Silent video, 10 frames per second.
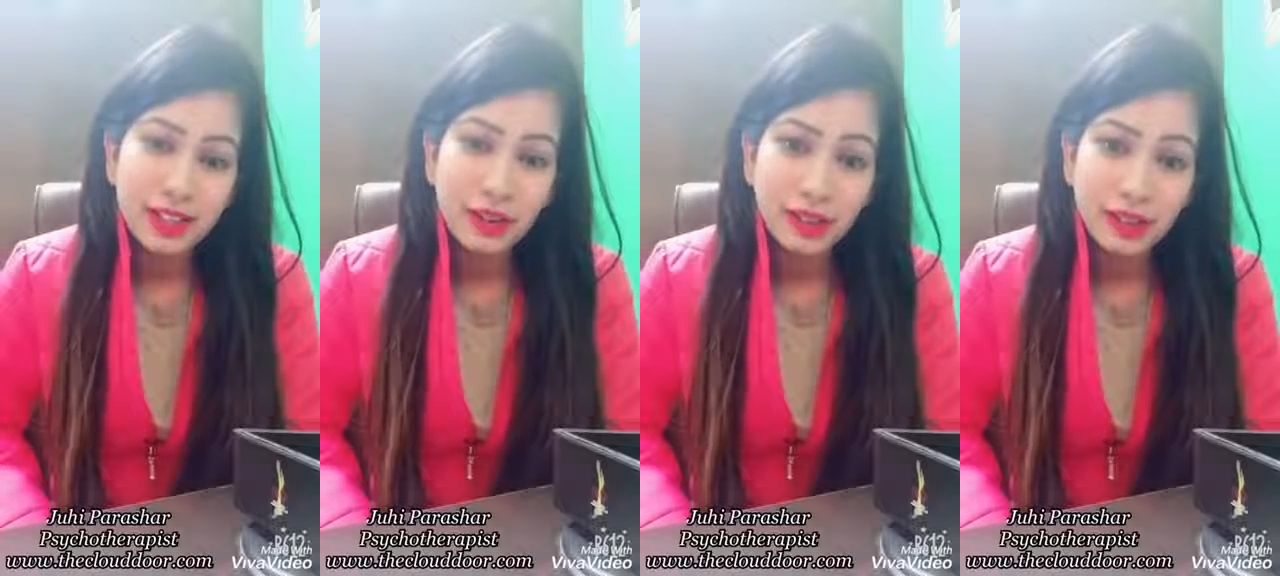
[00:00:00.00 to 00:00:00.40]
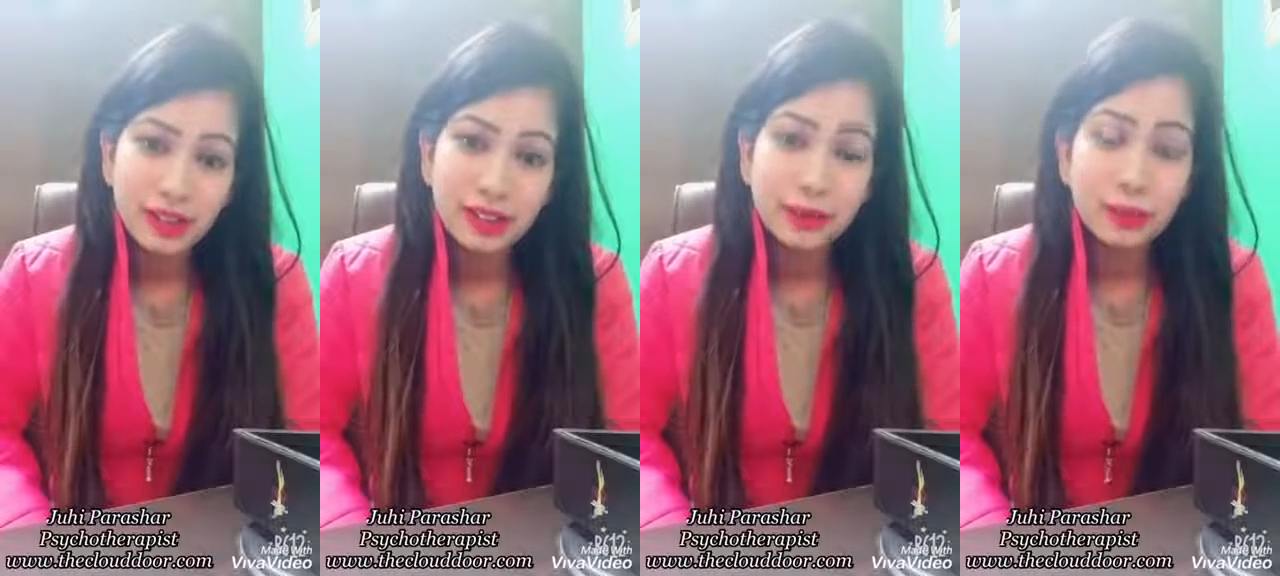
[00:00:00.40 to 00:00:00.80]
called
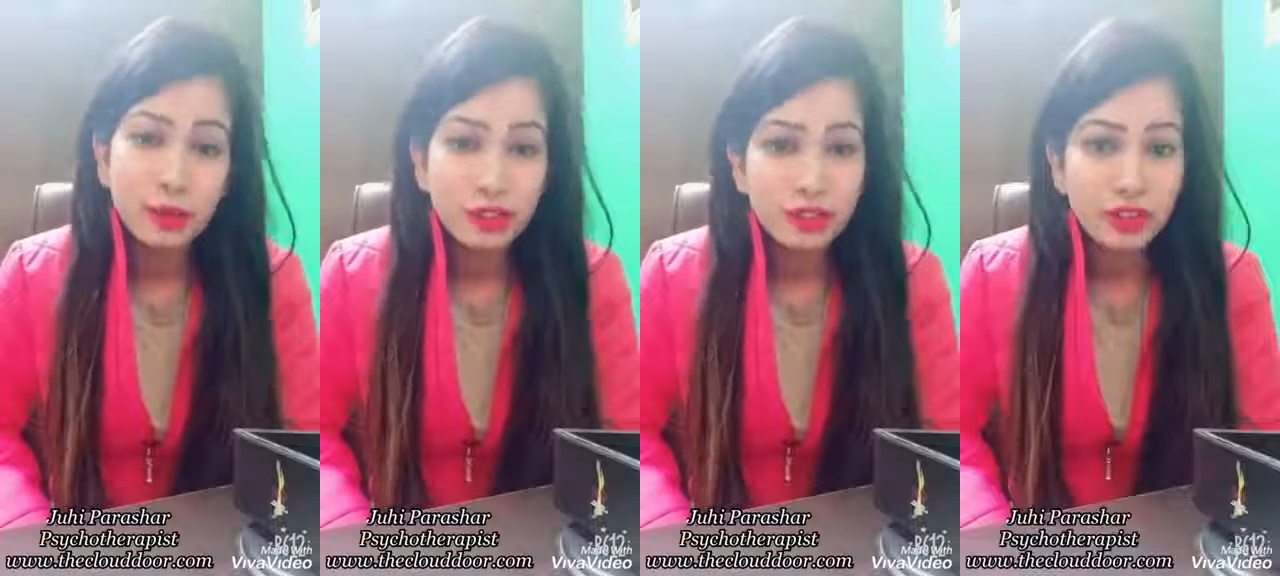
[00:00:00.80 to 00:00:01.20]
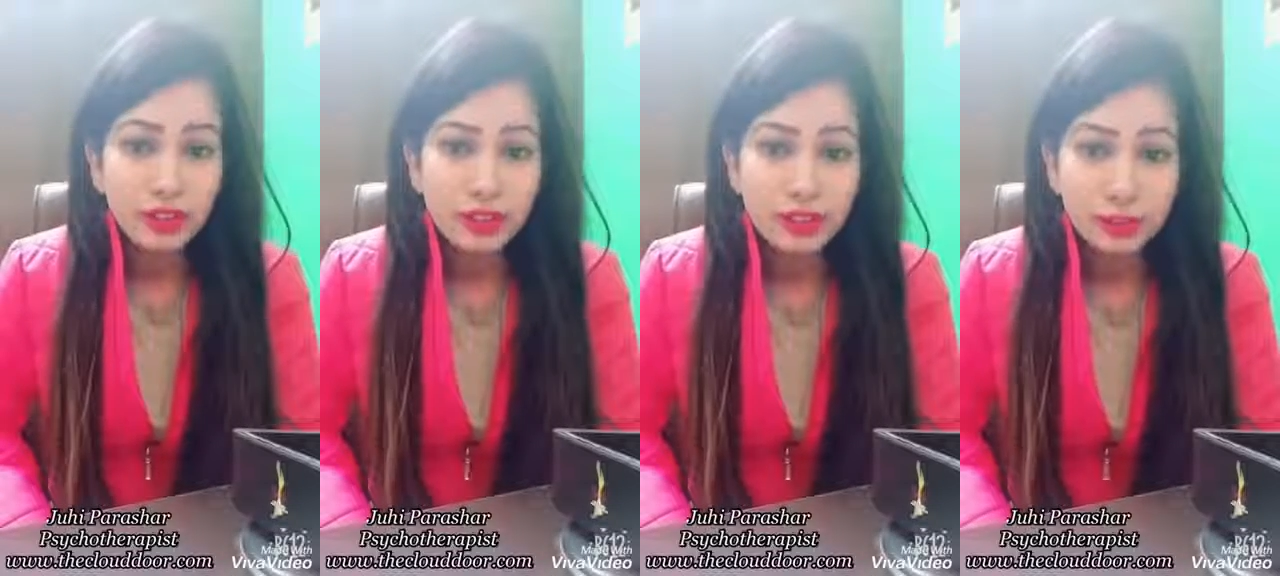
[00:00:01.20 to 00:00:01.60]
Exposure
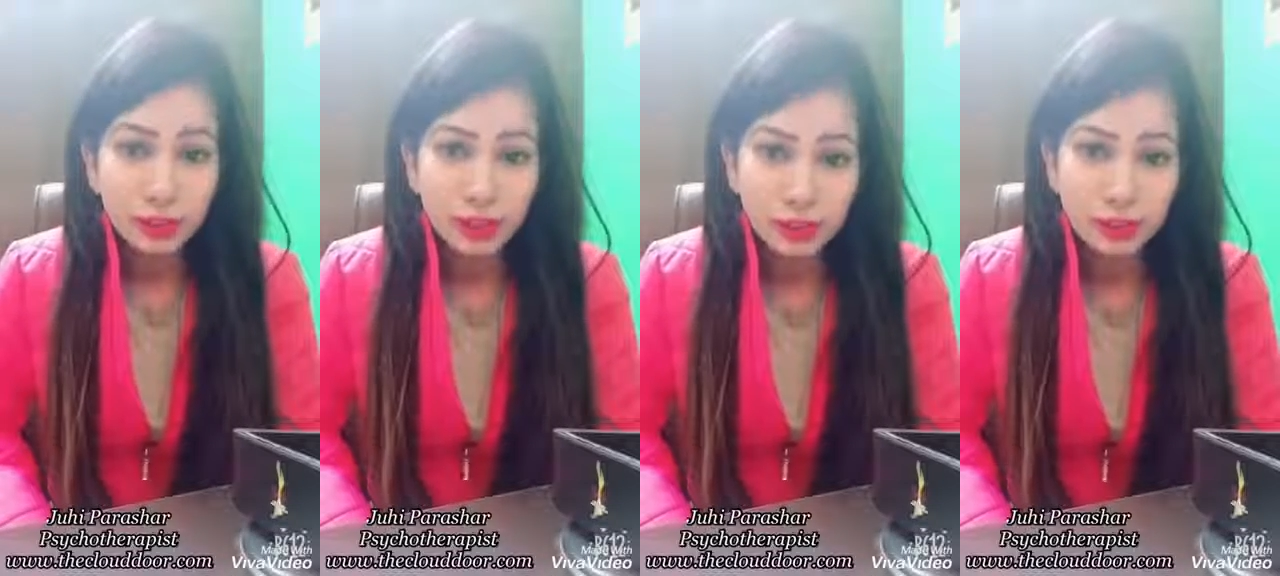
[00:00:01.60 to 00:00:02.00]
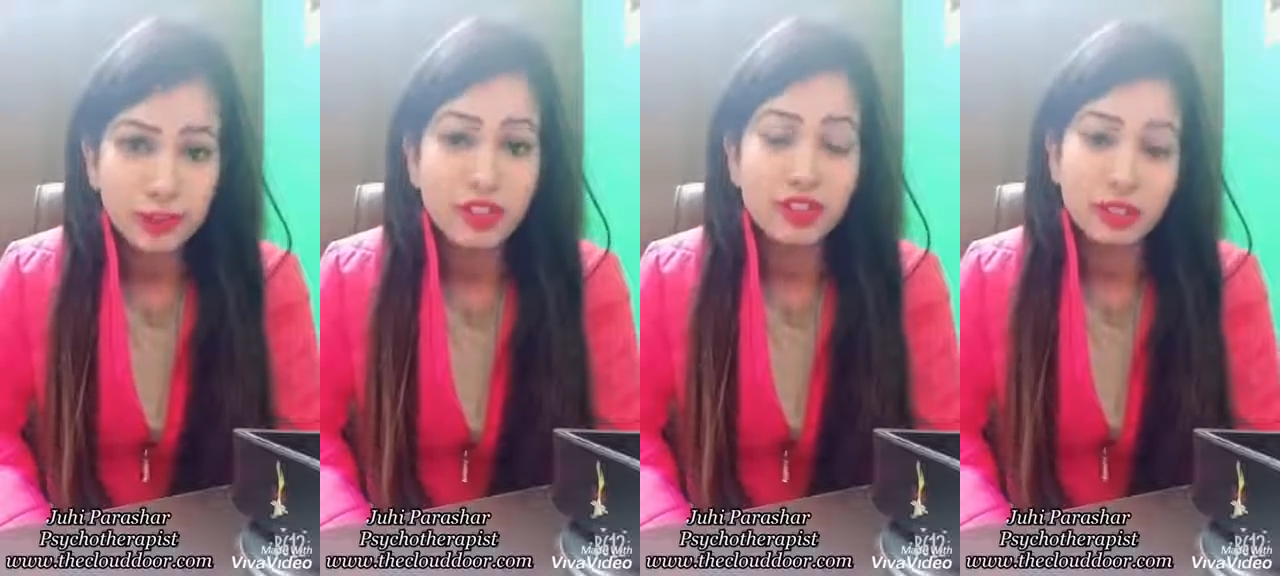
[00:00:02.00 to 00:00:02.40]
and Response
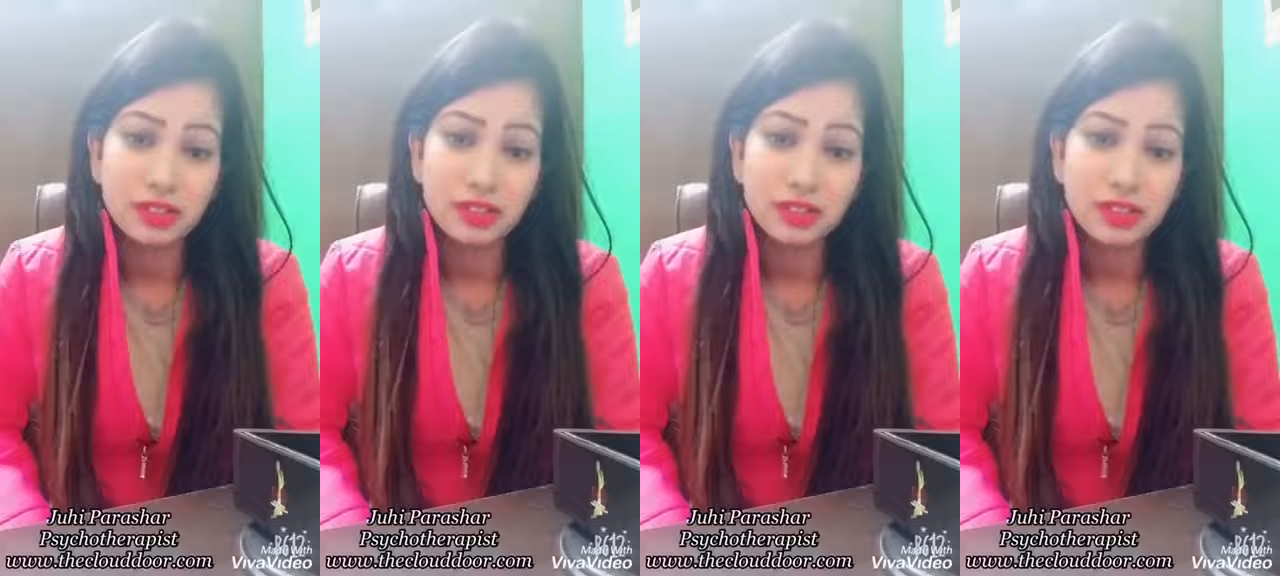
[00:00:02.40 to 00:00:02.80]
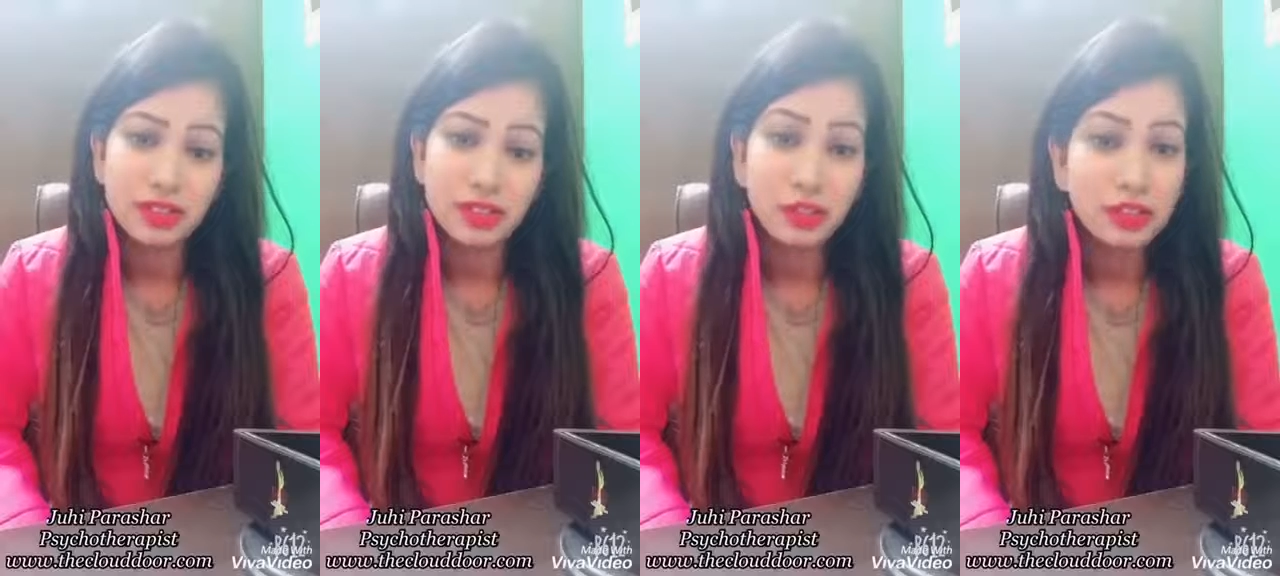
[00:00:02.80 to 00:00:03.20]
Prevention,
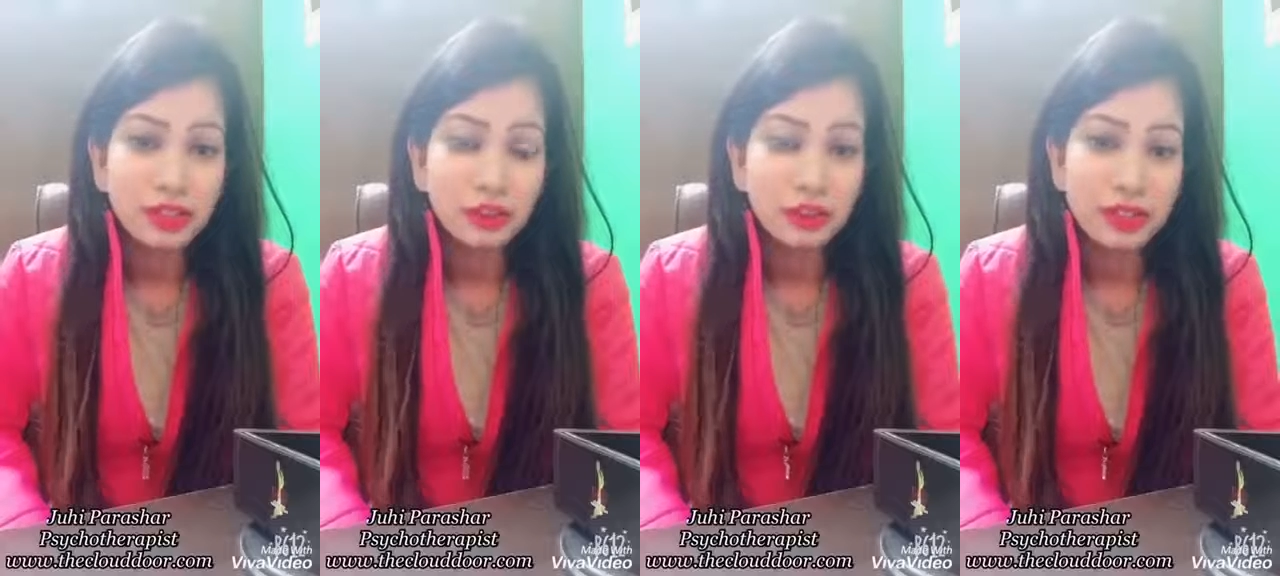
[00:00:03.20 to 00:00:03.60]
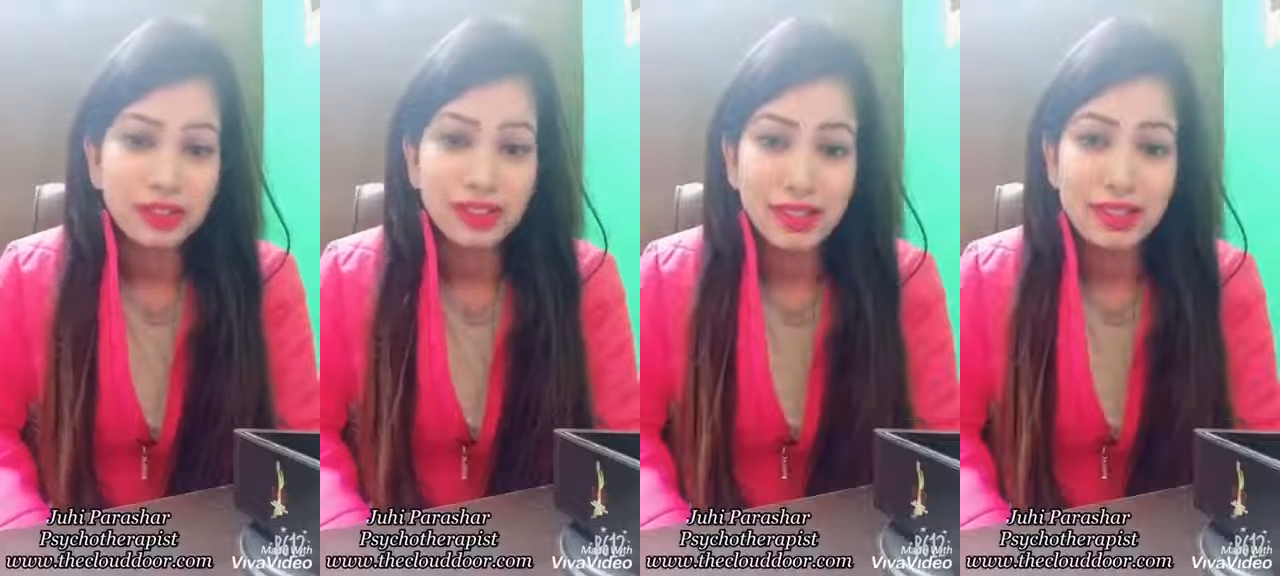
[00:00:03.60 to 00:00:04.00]
also known
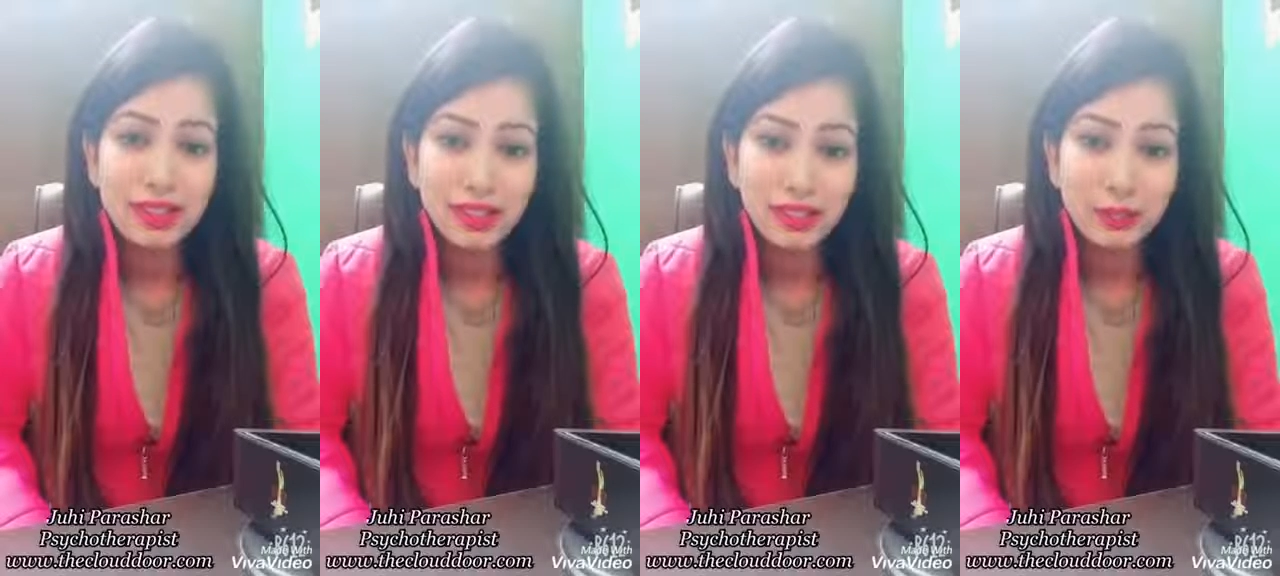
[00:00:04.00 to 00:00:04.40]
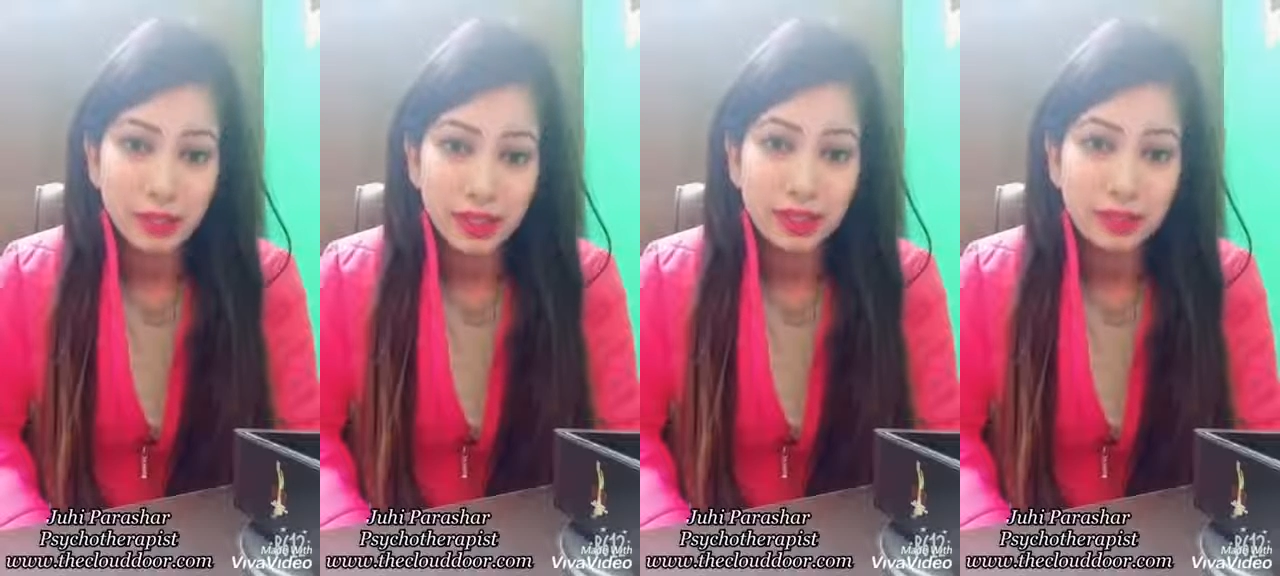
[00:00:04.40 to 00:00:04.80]
as ERP.